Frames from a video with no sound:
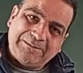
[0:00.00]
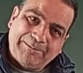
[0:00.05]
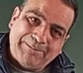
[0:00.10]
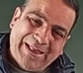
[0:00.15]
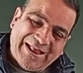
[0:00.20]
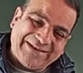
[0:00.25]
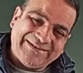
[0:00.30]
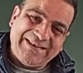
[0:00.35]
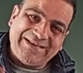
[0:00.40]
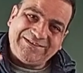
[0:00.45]

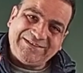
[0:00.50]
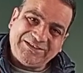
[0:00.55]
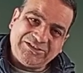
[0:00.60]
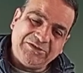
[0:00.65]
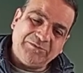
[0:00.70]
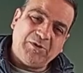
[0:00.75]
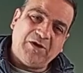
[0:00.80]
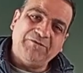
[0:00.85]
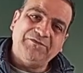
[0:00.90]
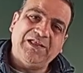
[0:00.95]

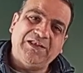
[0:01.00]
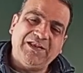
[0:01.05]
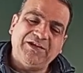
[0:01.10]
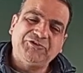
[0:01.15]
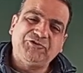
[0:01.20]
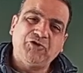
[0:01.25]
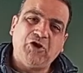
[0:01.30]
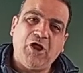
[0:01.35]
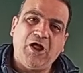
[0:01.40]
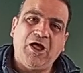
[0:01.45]
magnetism of the
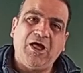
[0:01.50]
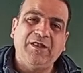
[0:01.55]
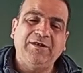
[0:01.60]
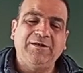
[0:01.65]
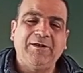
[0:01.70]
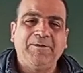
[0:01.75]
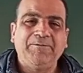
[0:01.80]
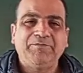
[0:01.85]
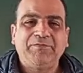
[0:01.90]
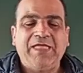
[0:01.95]

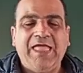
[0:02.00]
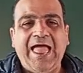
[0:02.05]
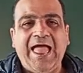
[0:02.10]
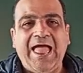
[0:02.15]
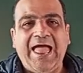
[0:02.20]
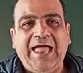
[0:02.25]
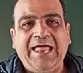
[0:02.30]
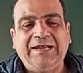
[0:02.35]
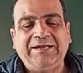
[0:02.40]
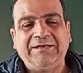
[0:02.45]
electron
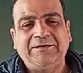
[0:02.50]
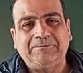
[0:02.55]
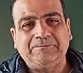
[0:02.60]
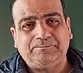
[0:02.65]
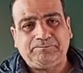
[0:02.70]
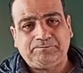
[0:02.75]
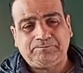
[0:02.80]
and